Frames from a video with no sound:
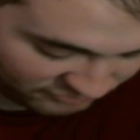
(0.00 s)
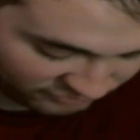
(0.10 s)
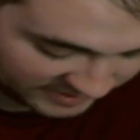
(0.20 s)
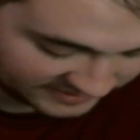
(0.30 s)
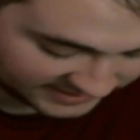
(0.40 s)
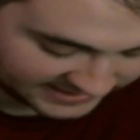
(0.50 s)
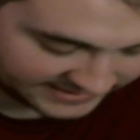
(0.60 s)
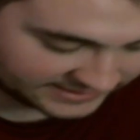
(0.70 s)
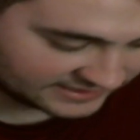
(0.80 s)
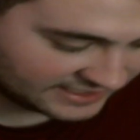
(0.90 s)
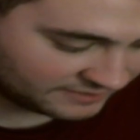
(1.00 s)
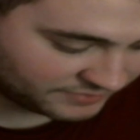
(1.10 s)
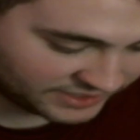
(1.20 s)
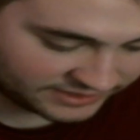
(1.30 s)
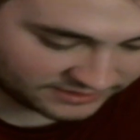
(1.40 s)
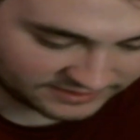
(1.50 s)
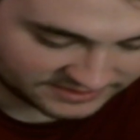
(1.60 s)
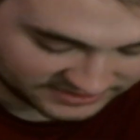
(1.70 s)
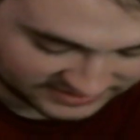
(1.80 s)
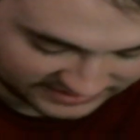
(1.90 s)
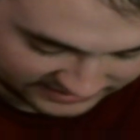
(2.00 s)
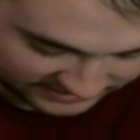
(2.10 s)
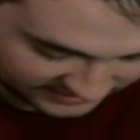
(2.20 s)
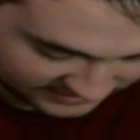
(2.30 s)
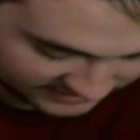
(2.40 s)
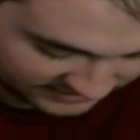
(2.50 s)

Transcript: really liking the Cloudbreaker as just a